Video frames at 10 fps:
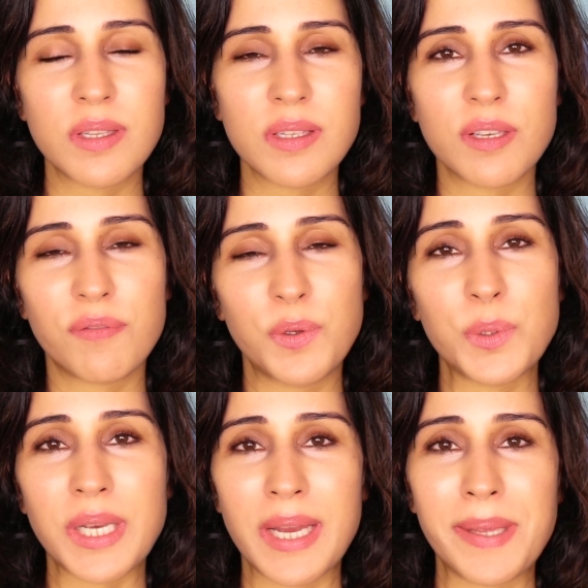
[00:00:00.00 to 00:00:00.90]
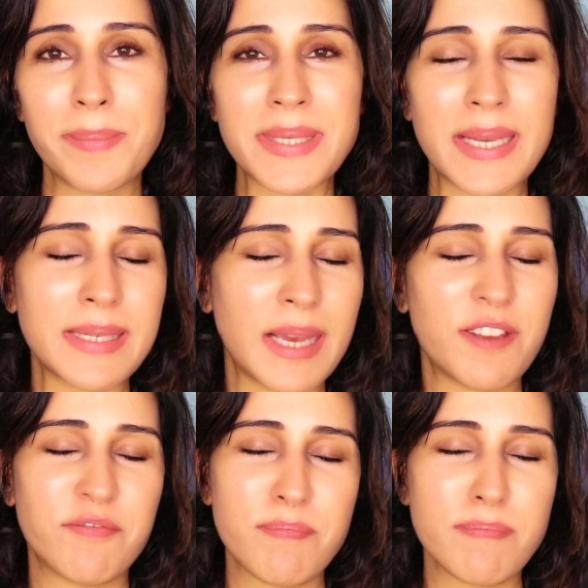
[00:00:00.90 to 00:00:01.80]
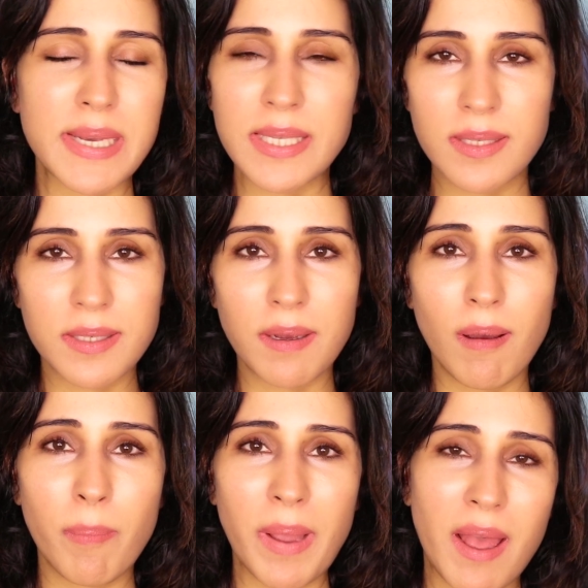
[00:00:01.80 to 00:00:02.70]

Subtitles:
this a few times and I have messed it up,